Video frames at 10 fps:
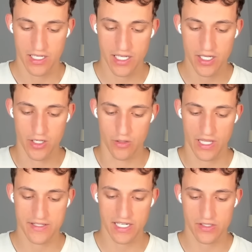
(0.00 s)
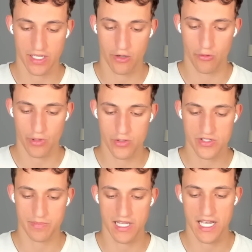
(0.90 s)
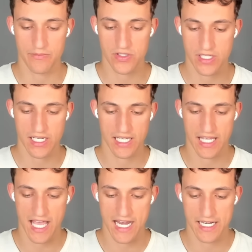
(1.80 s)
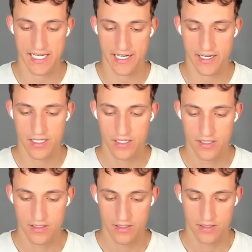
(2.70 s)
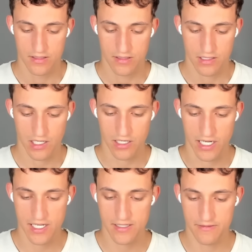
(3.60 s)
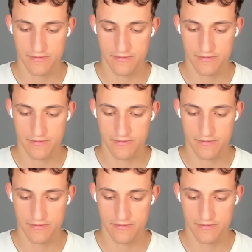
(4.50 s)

Ew, that's actually a gross play. I'm just gonna hit Karen here. Alright.